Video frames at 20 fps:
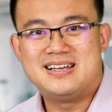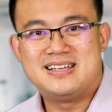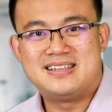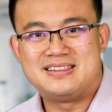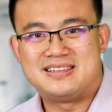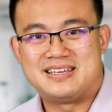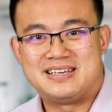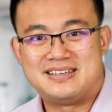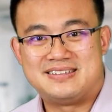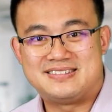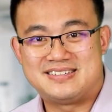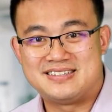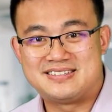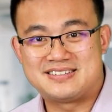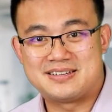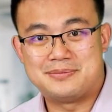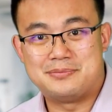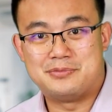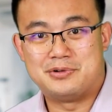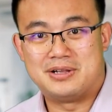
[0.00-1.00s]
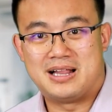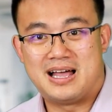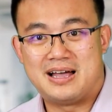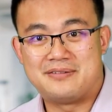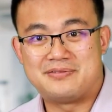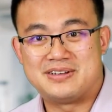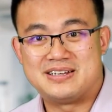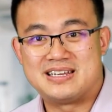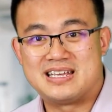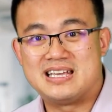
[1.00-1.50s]
the system will have
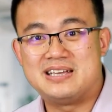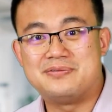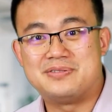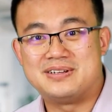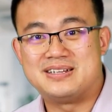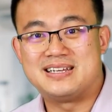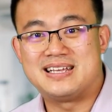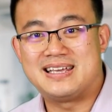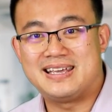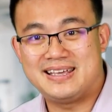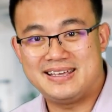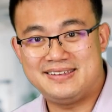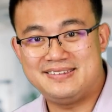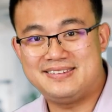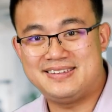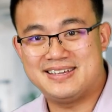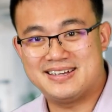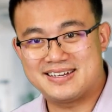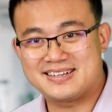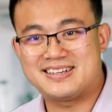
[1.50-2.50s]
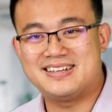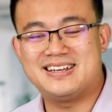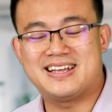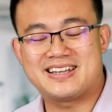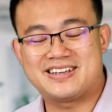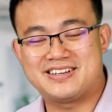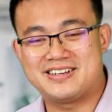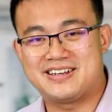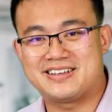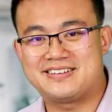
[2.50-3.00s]
an even easier
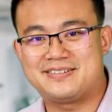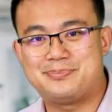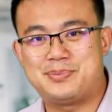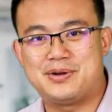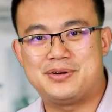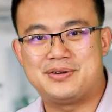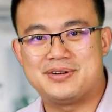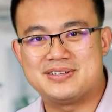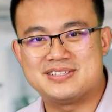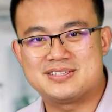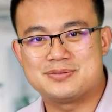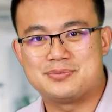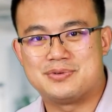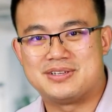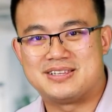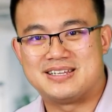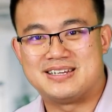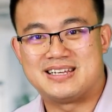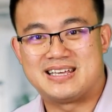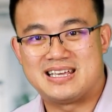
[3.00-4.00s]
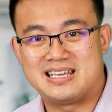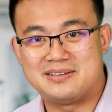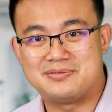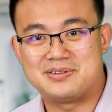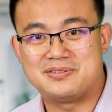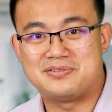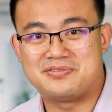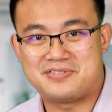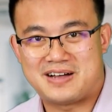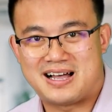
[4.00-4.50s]
connection experience with an
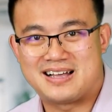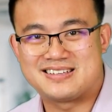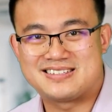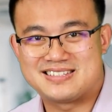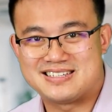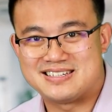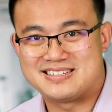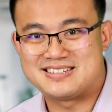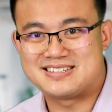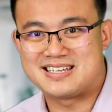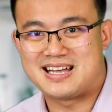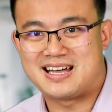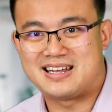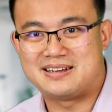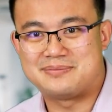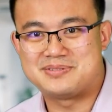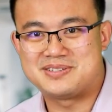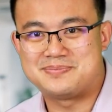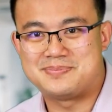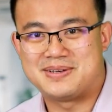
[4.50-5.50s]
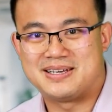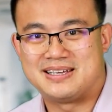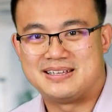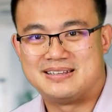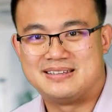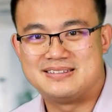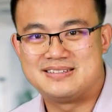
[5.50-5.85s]
even faster startup speed.